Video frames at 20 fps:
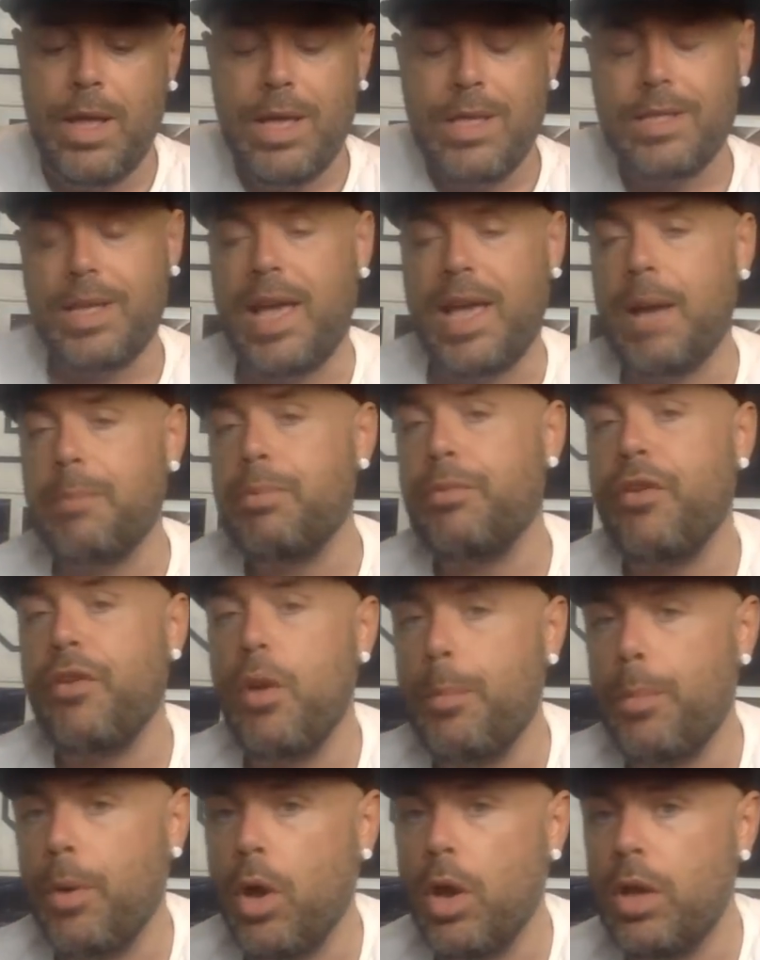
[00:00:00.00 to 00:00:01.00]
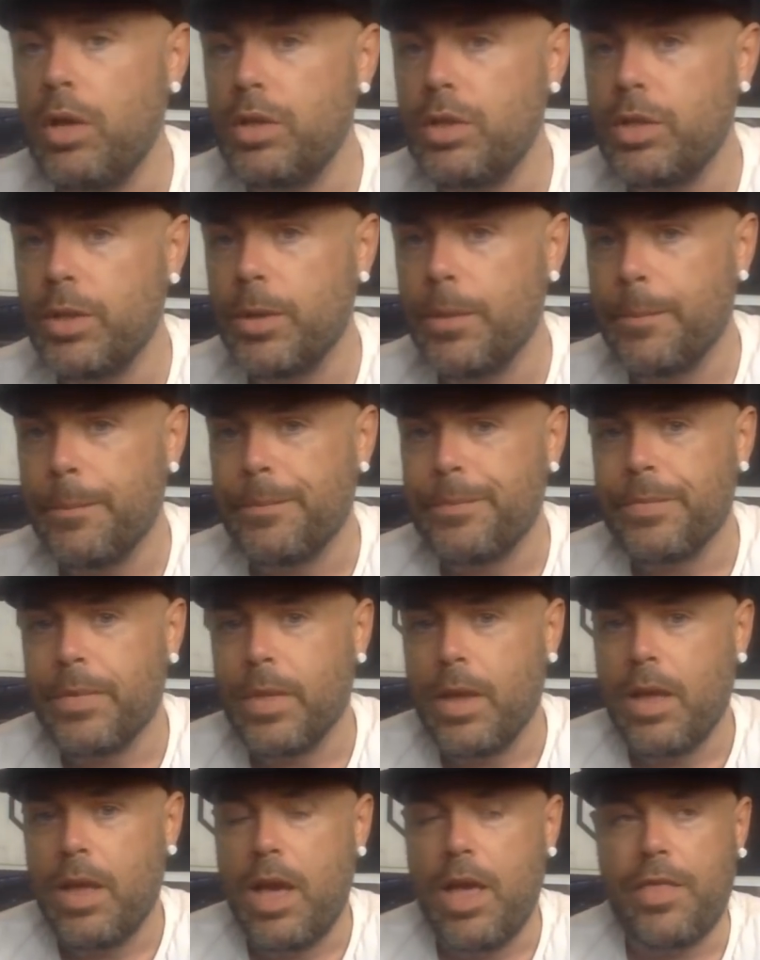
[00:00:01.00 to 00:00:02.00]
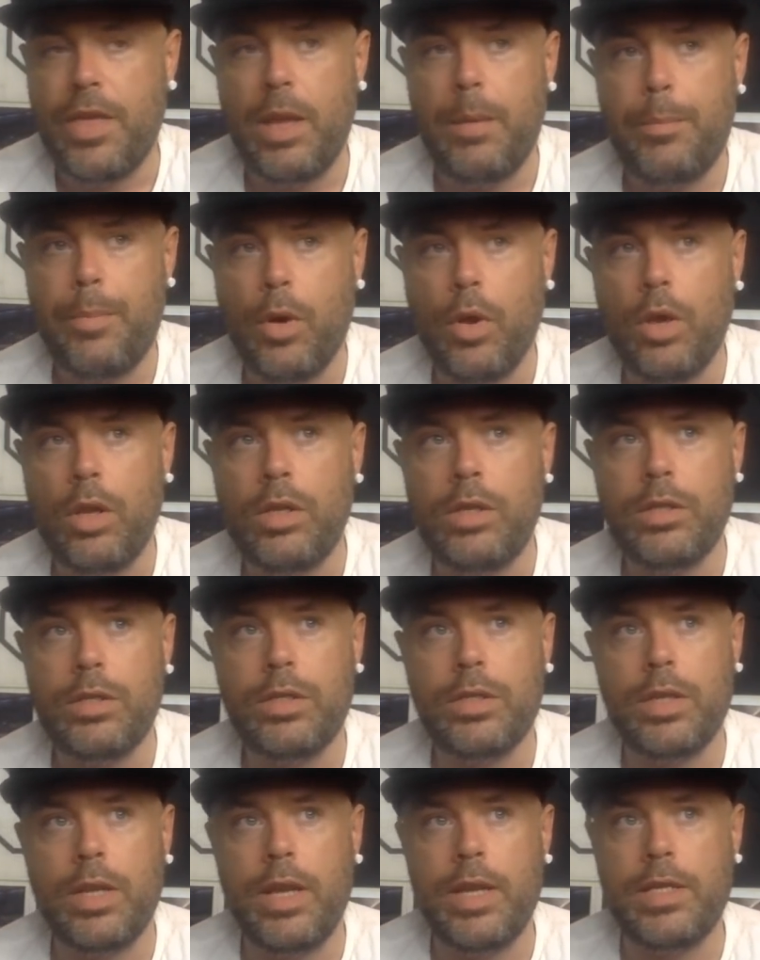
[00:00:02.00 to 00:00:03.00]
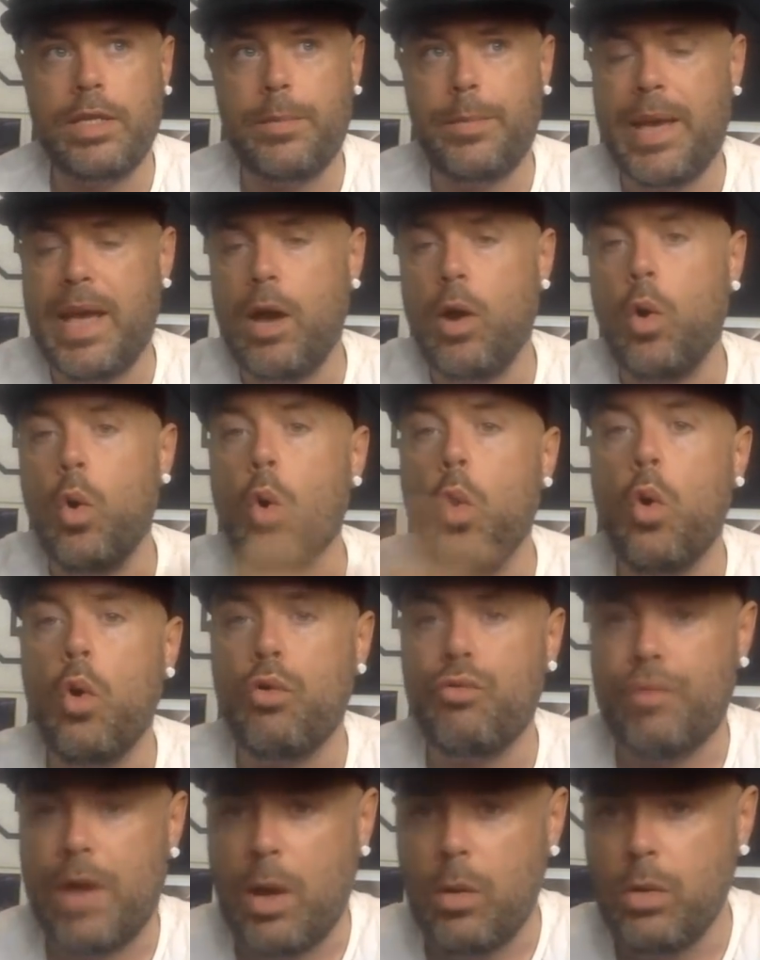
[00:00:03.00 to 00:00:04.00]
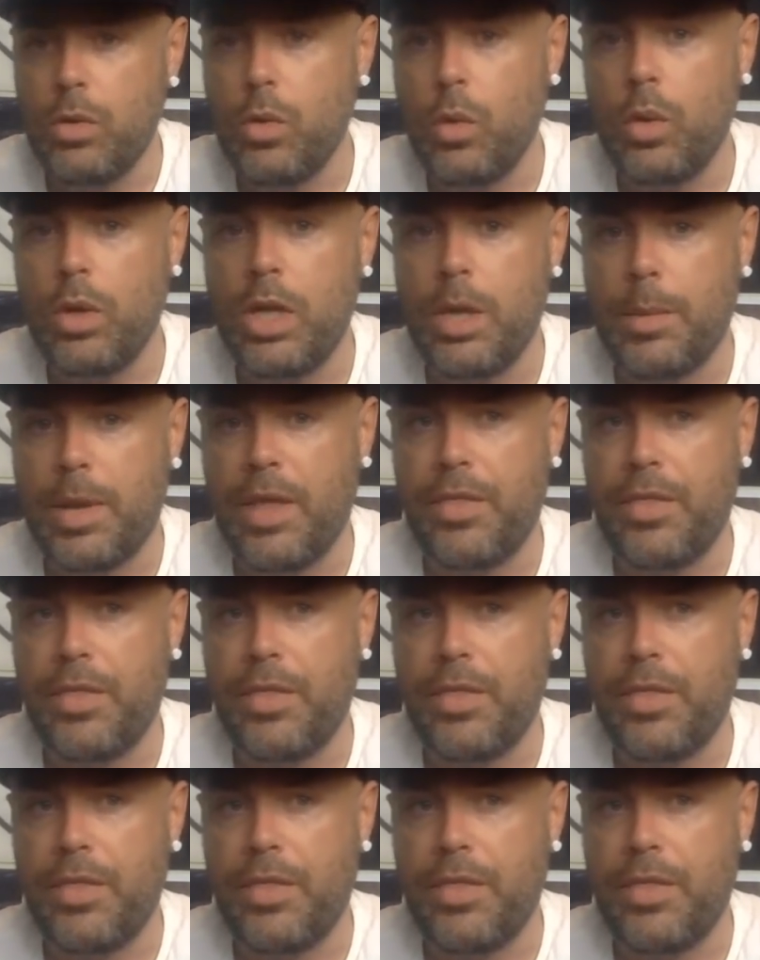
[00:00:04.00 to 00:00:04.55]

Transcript: See, I prefer Butland. I think Butland is a better all-round goalkeeper.